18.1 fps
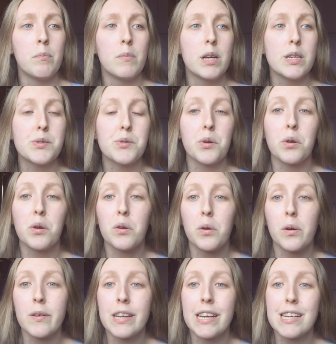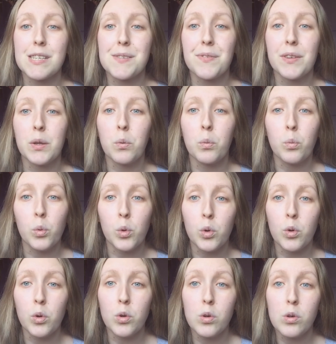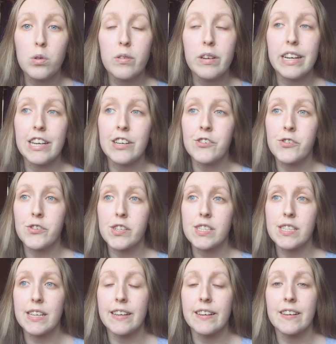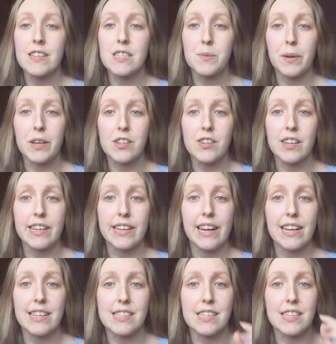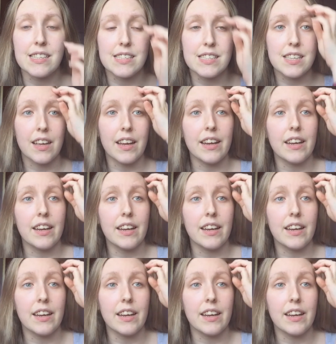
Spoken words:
Historical context for the war, interesting, especially as it's